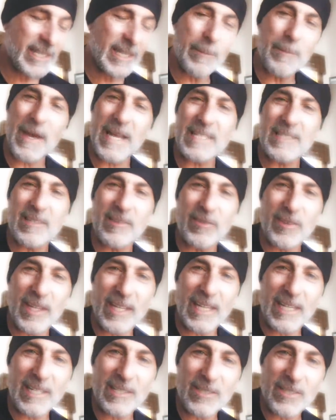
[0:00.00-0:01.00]
the amazing
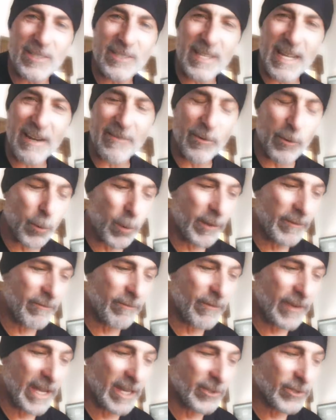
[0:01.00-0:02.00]
thing is that everyone
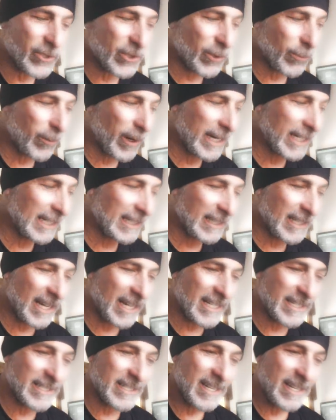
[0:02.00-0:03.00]
fails to
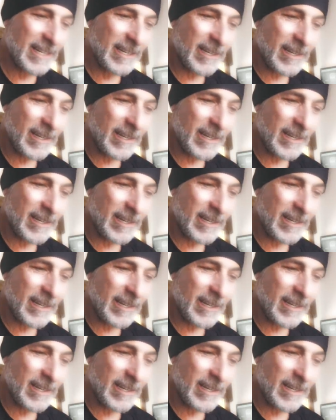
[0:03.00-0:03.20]
recognize